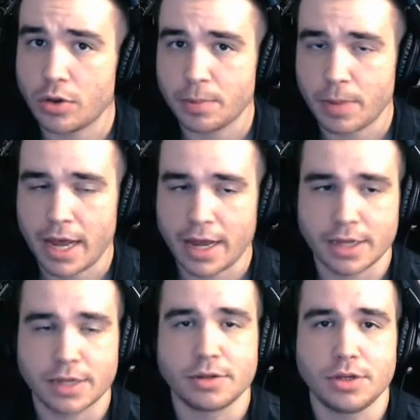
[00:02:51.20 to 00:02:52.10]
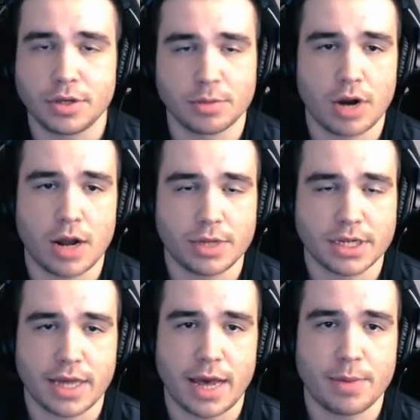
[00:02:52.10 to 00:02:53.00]
Mac, you can probably
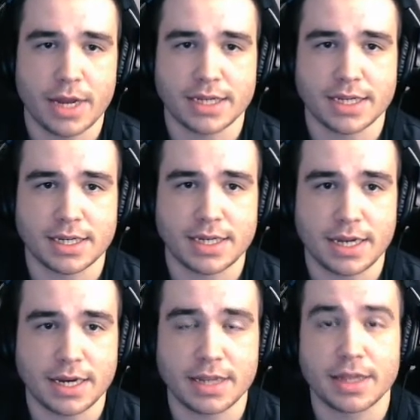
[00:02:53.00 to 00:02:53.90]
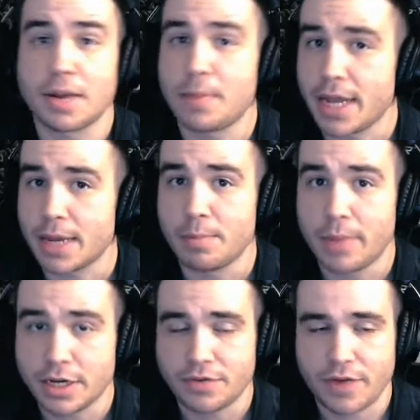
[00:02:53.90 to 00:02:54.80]
slap an SSD in it. That'll make it
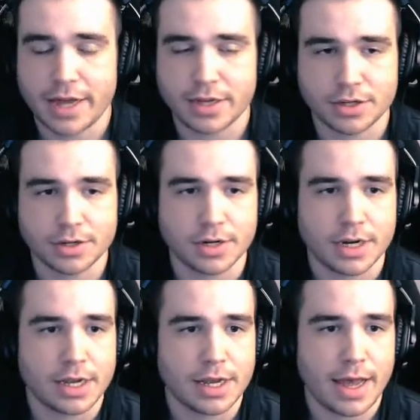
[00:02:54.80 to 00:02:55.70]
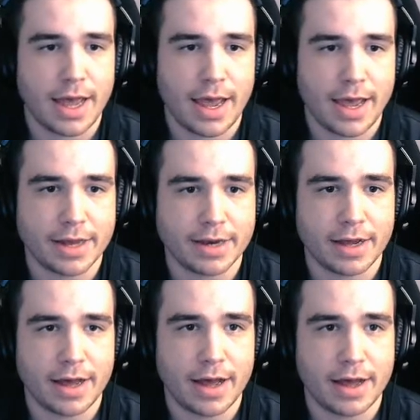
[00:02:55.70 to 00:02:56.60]
much faster. And
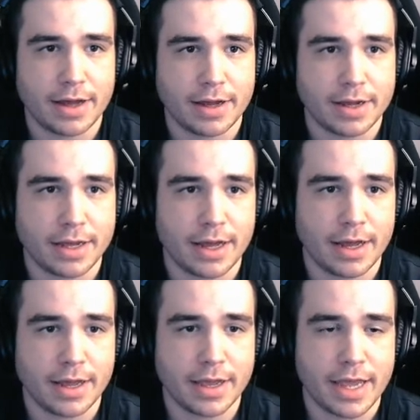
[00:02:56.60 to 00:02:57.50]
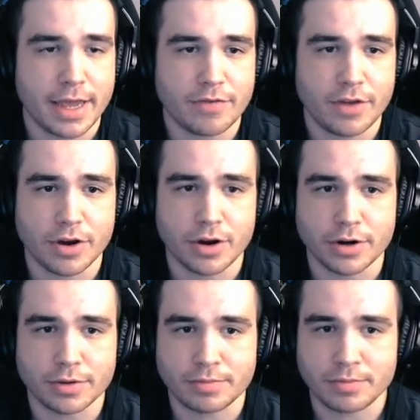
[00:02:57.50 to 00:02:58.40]
if
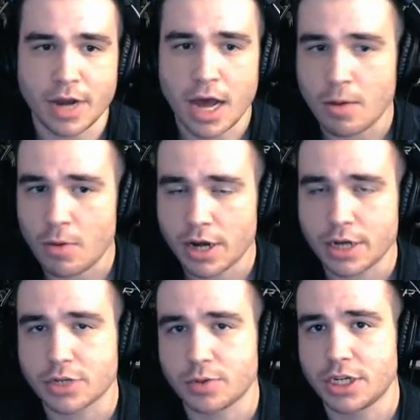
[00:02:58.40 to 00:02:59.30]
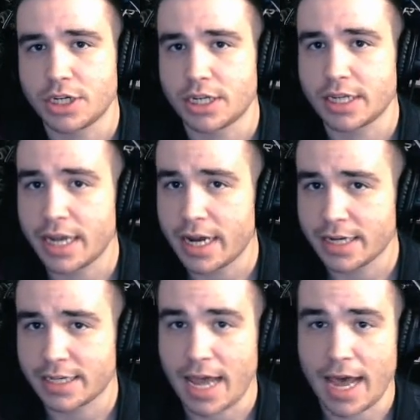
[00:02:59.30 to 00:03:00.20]
you're not wanting to switch to
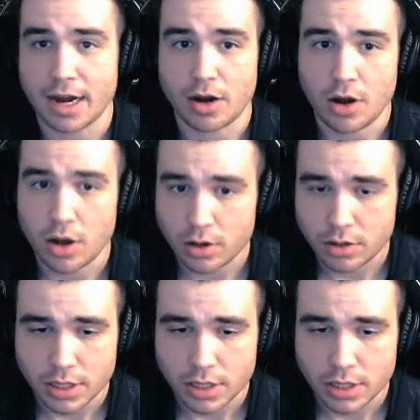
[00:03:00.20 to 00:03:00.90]
Linux at all,